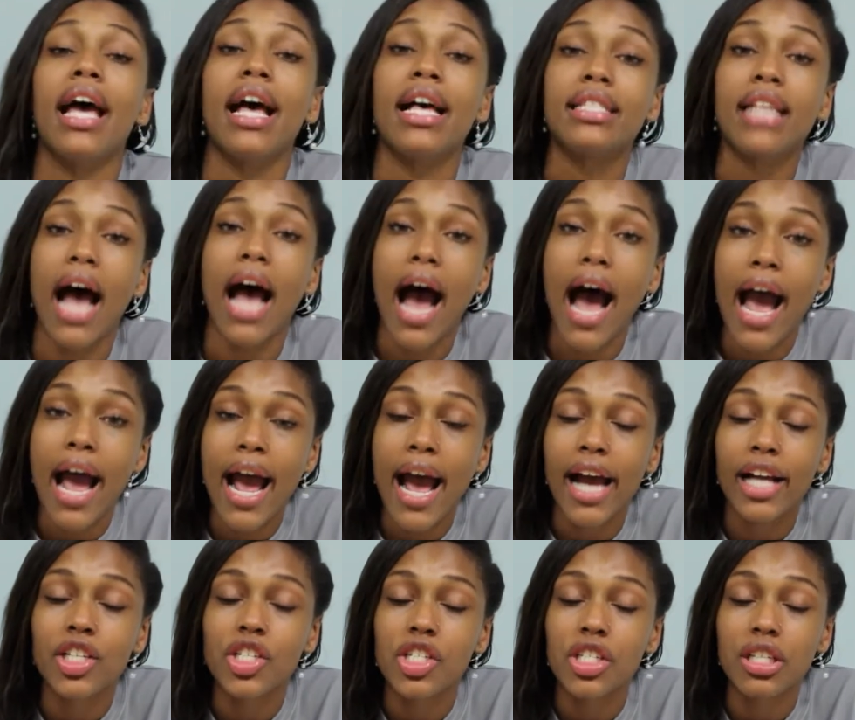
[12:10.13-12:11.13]
yes,
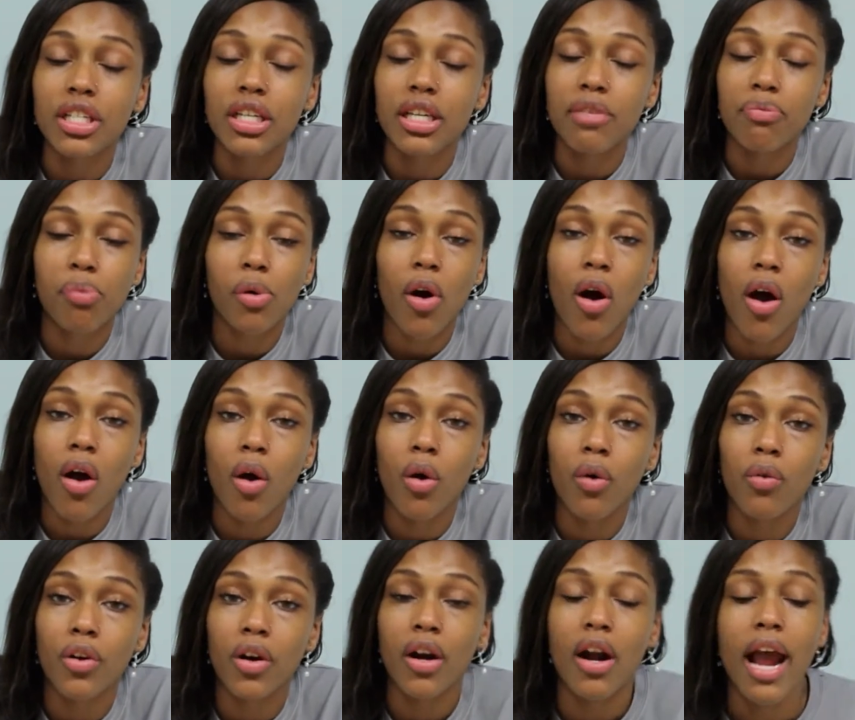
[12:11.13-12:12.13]
I actually brought
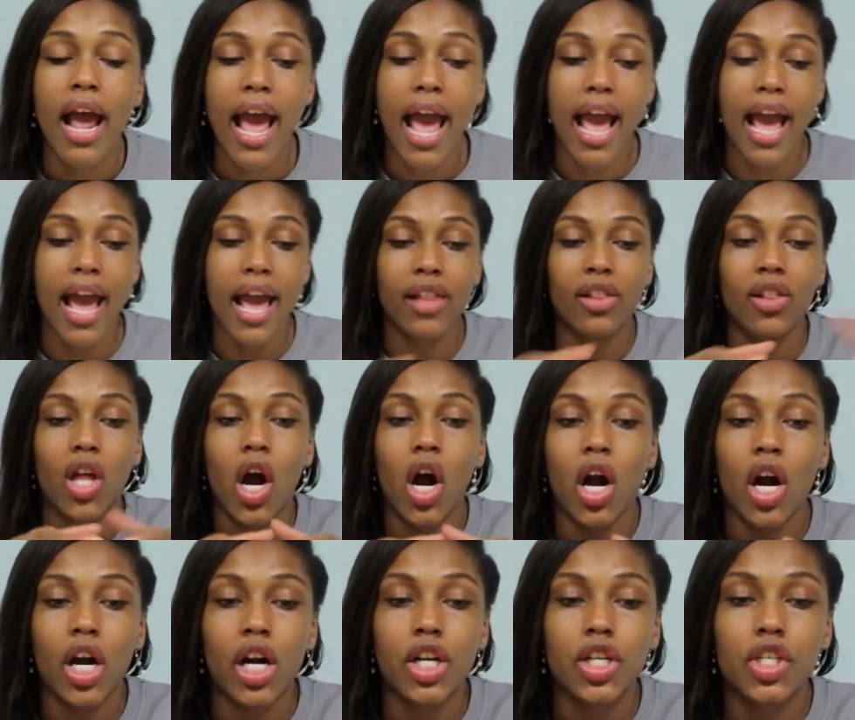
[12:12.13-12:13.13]
over a
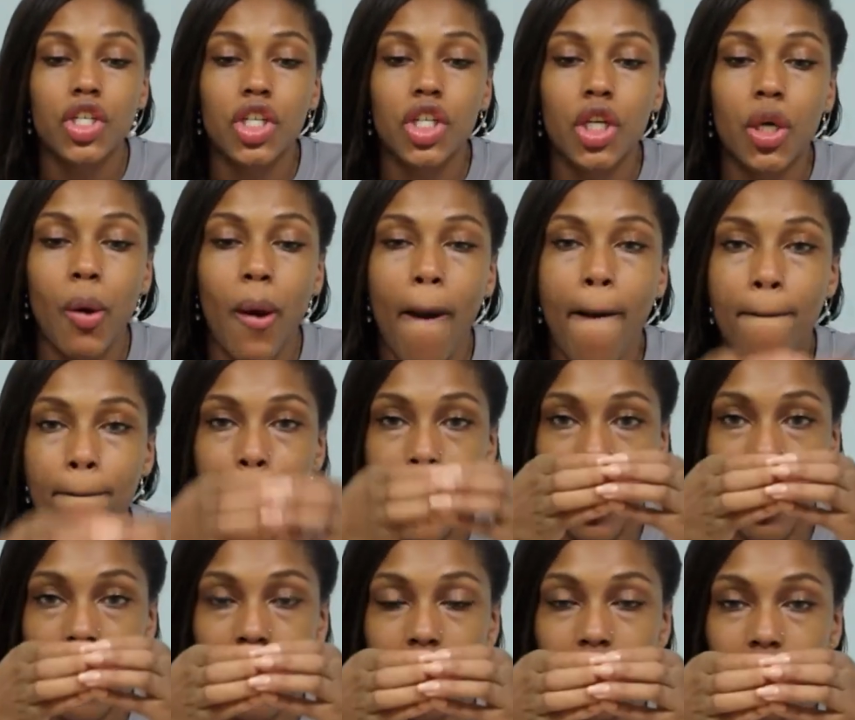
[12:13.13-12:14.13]
large
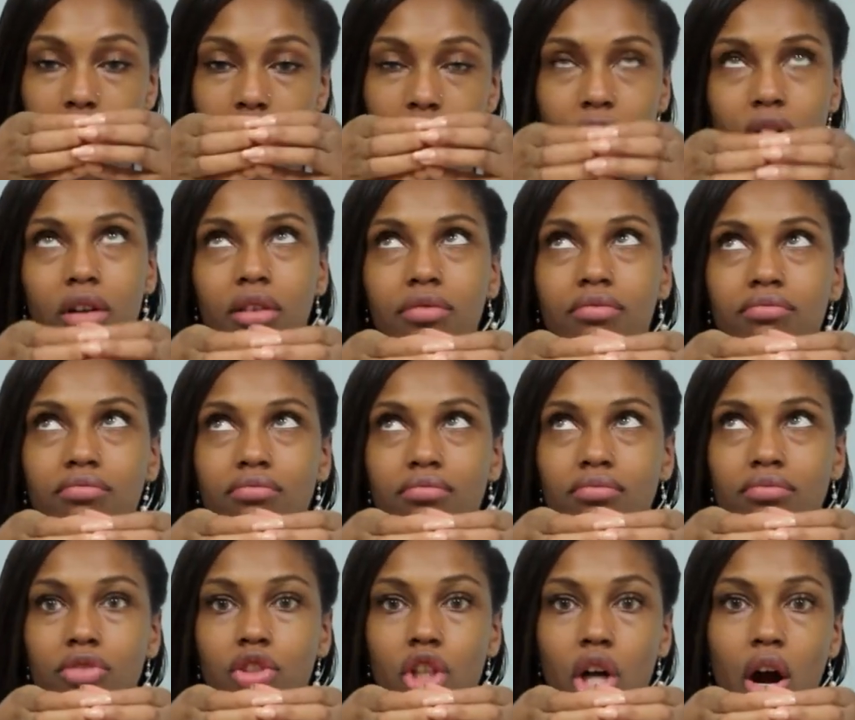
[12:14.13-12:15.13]
bottle or
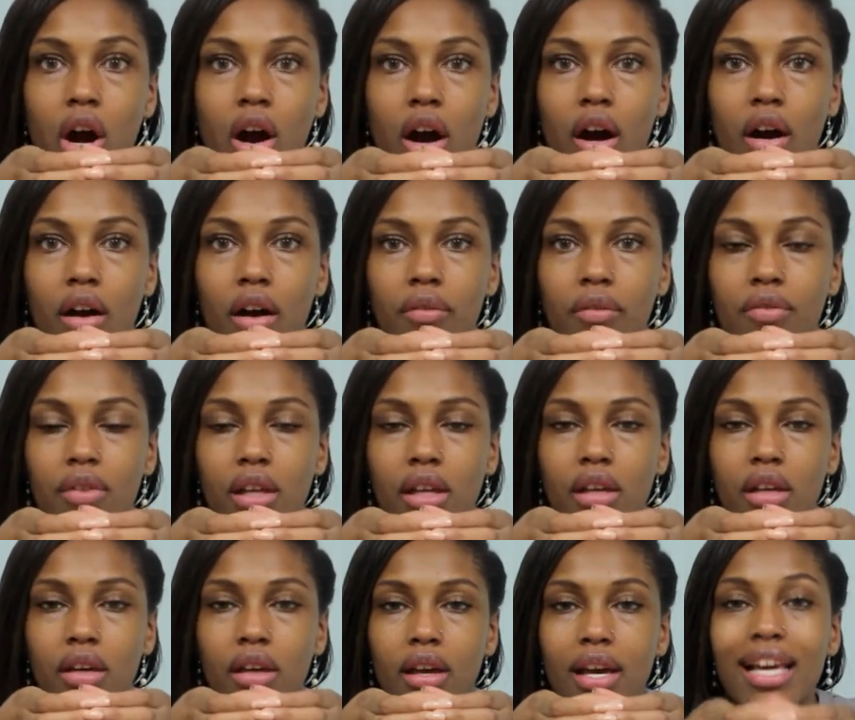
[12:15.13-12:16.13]
jar of
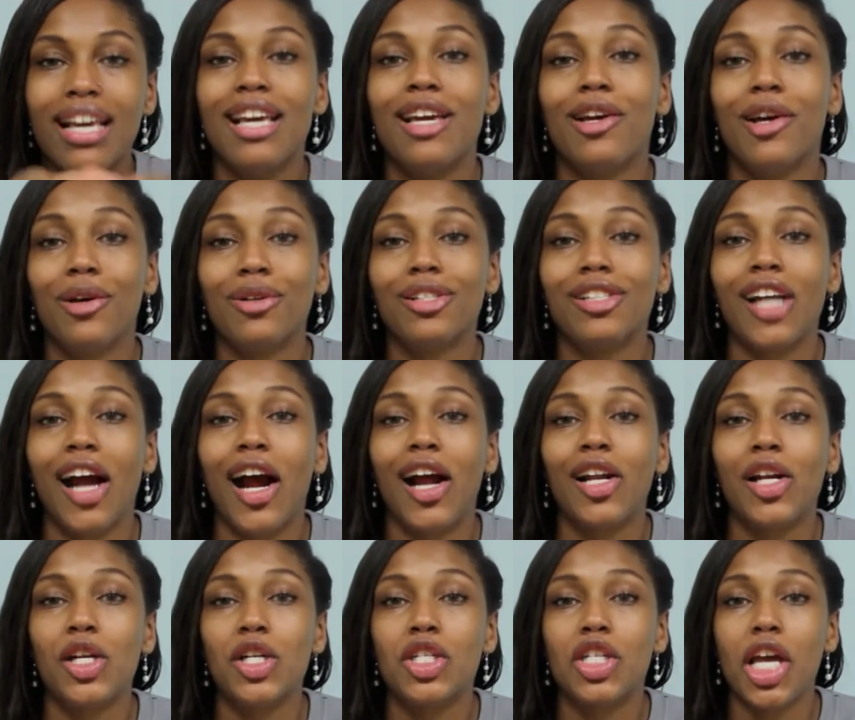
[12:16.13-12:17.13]
the Eco
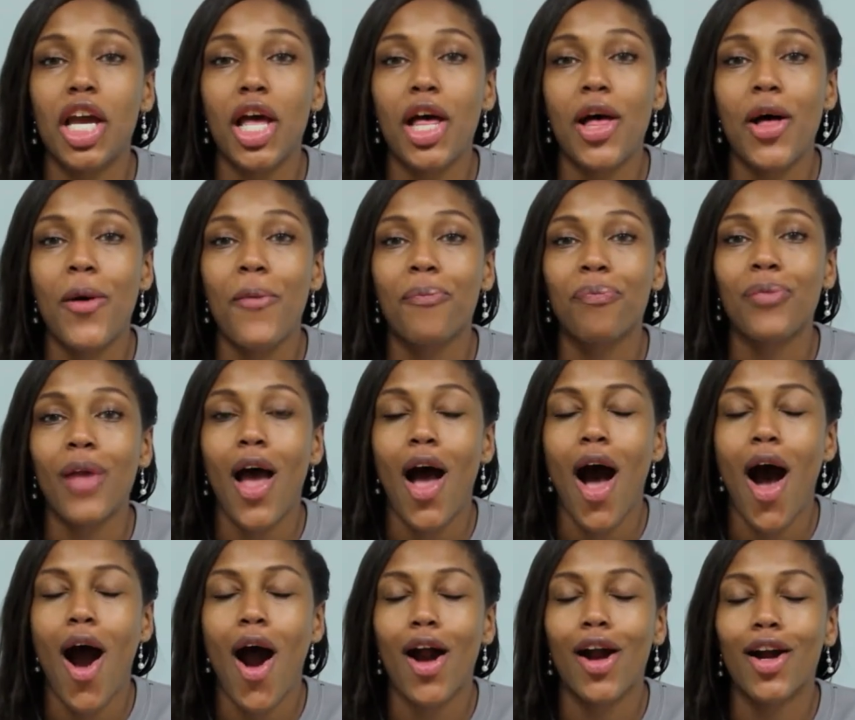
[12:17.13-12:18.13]
Styler Gel,
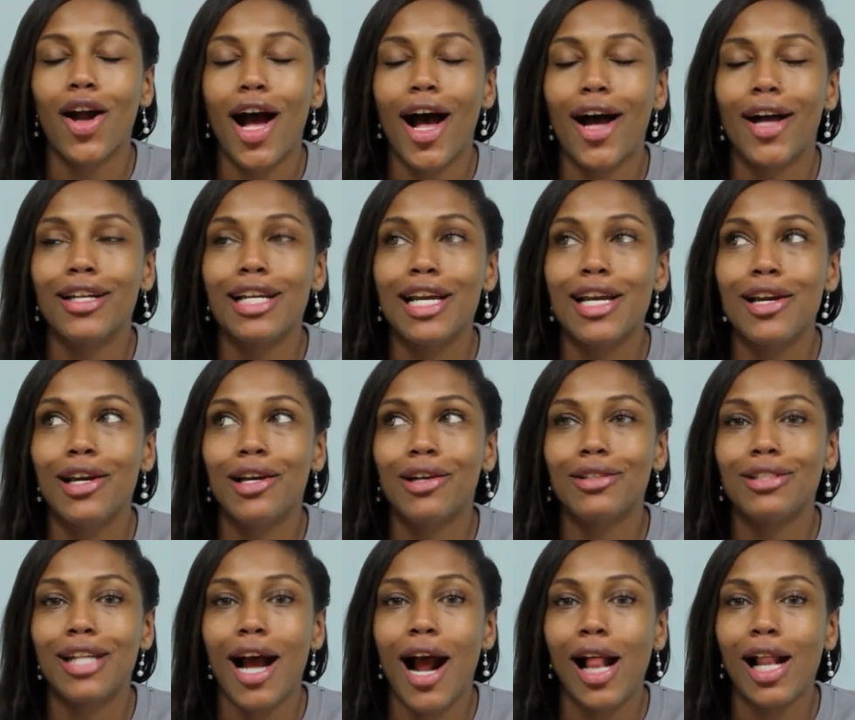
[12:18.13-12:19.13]
Argan
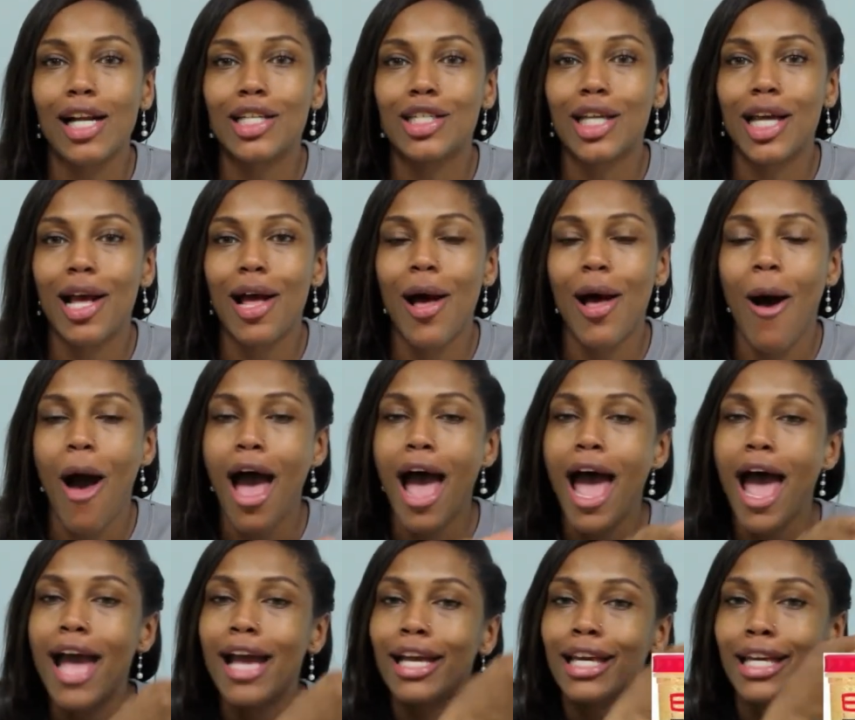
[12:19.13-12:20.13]
Eco Styler Gel,
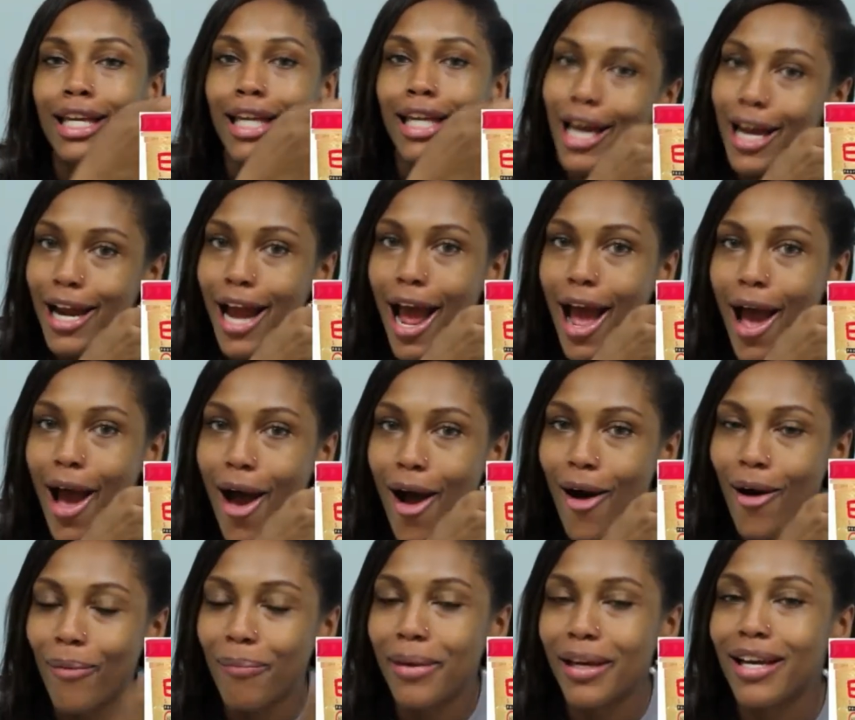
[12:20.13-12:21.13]
you
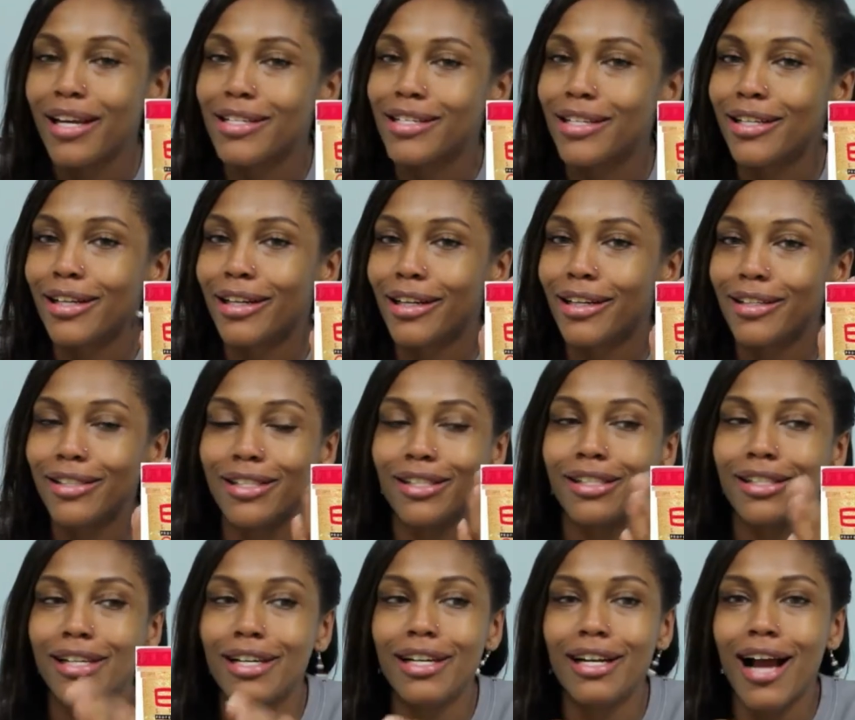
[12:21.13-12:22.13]
know, because your girl
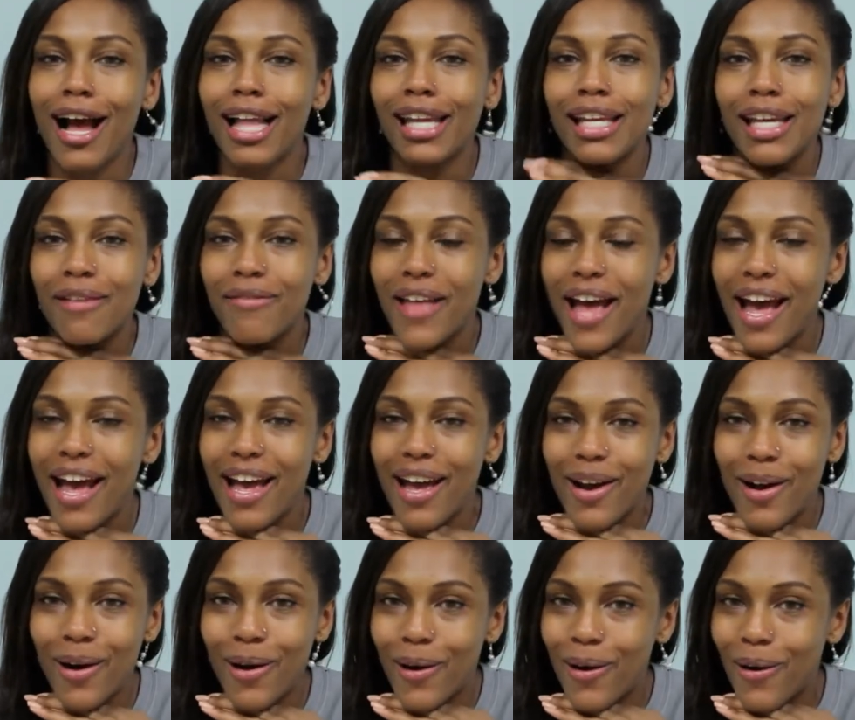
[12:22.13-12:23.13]
just could not leave
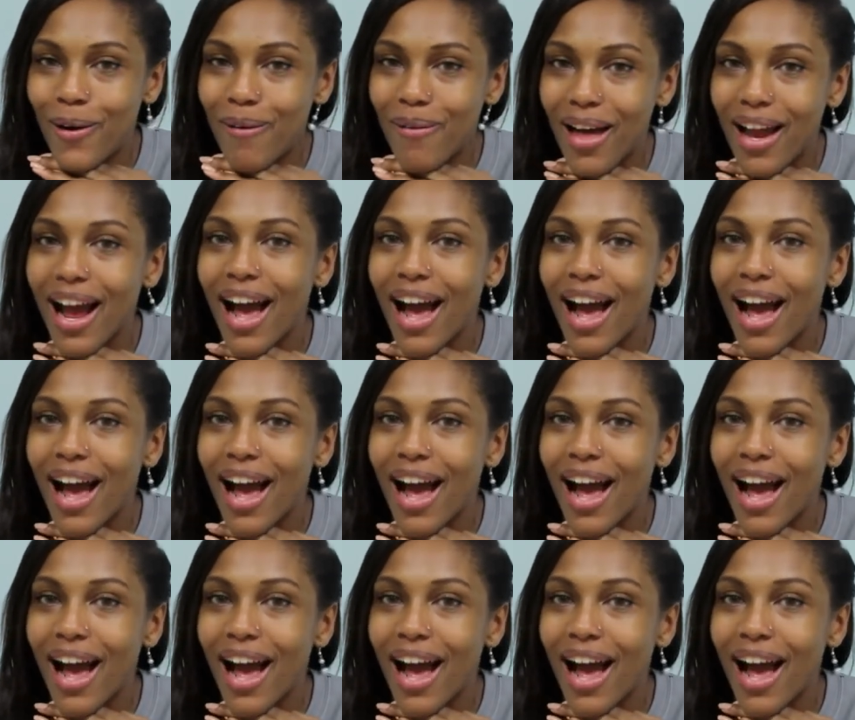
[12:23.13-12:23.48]
that at home.